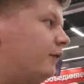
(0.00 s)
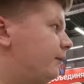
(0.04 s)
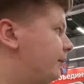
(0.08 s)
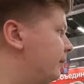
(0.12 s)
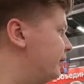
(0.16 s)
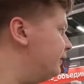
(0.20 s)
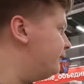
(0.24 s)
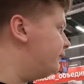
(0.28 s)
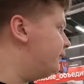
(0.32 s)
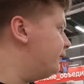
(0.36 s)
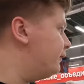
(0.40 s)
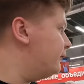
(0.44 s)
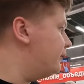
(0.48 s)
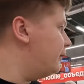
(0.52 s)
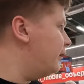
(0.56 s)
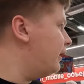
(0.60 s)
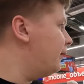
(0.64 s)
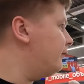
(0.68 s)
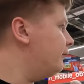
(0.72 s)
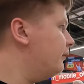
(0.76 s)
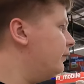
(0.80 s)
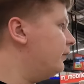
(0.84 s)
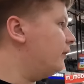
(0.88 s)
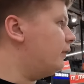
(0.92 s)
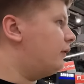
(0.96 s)
This place doesn't
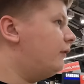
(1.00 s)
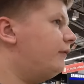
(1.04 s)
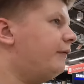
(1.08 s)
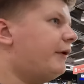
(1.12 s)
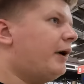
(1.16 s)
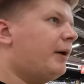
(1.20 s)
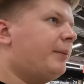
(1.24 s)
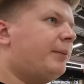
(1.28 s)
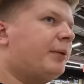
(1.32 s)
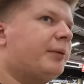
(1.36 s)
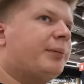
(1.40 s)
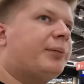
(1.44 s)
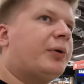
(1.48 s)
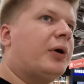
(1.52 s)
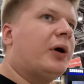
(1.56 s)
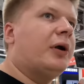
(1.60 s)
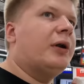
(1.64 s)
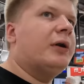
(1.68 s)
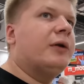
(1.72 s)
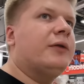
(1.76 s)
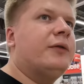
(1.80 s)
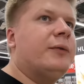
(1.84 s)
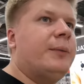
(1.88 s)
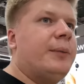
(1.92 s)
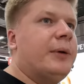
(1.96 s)
have a lot of Apple
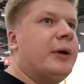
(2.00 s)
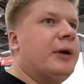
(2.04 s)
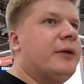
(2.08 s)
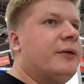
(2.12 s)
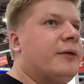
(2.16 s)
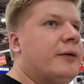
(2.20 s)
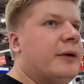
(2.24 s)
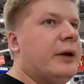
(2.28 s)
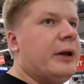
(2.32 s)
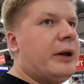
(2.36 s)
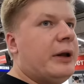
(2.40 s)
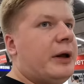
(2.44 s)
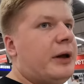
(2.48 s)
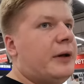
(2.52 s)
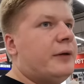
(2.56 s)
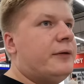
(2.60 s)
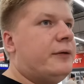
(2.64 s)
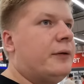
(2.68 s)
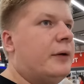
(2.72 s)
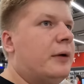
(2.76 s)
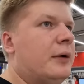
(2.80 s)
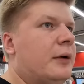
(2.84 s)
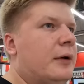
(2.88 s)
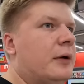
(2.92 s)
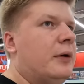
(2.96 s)
products, but it still
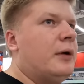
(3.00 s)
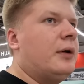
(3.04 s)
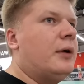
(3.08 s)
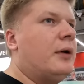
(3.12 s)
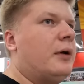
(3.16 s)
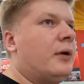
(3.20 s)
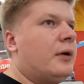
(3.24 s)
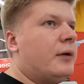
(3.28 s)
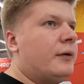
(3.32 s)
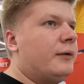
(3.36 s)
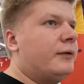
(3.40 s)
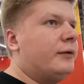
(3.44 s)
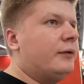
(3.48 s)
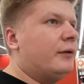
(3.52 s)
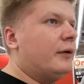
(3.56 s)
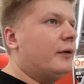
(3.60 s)
has a lot of